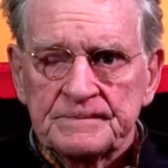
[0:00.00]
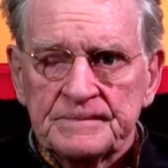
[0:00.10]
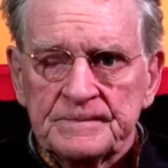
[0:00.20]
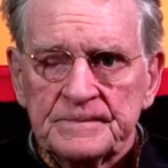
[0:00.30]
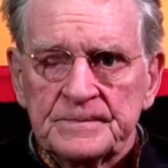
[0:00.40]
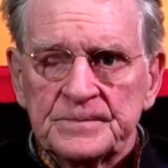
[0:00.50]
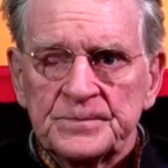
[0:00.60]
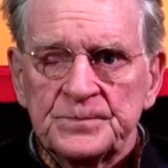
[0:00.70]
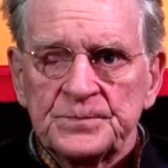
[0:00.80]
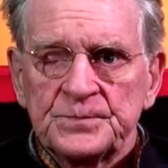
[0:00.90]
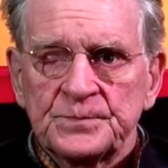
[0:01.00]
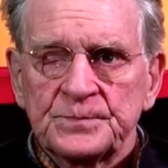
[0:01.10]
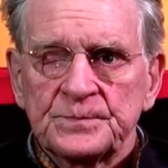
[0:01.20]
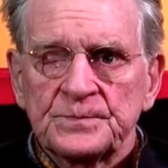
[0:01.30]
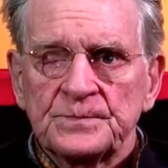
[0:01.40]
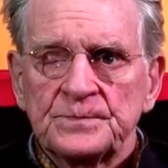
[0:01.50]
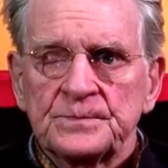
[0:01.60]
(silence)